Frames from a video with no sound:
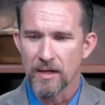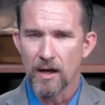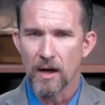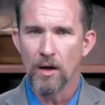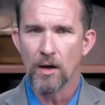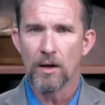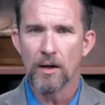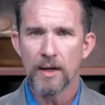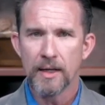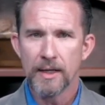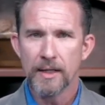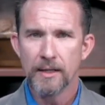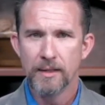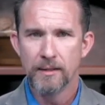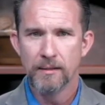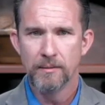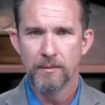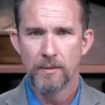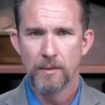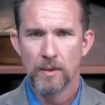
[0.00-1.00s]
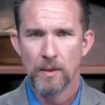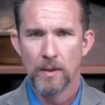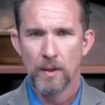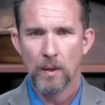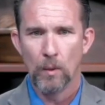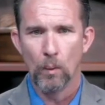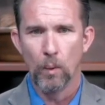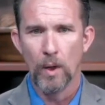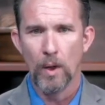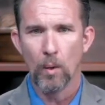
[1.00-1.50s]
God
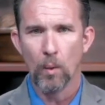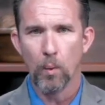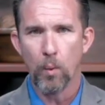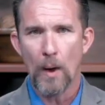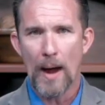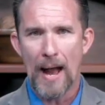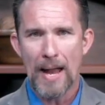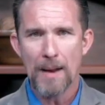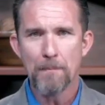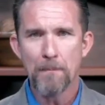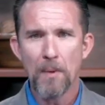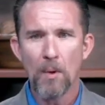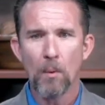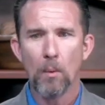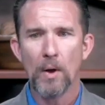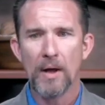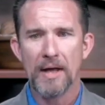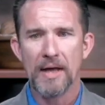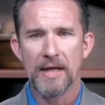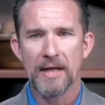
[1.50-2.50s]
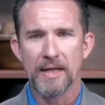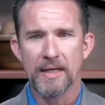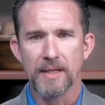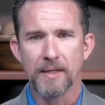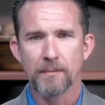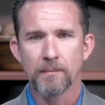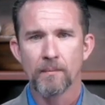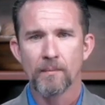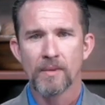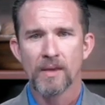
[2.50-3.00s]
will wipe away